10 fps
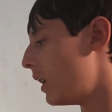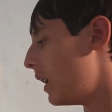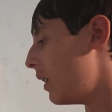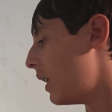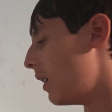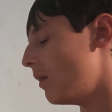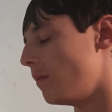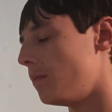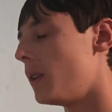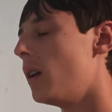
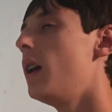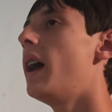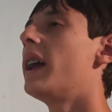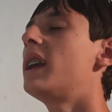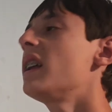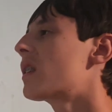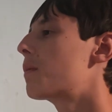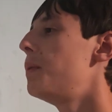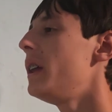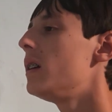I can't
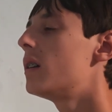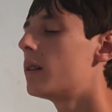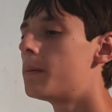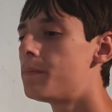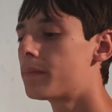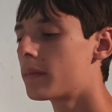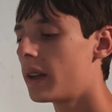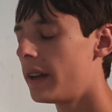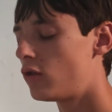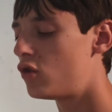speak.
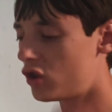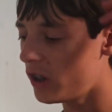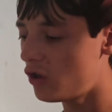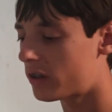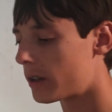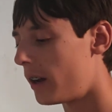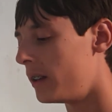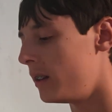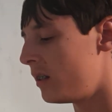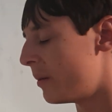Has G just
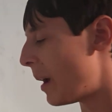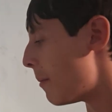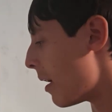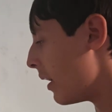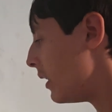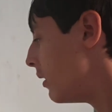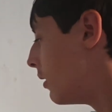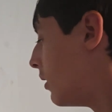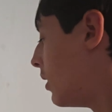gotten into my mind?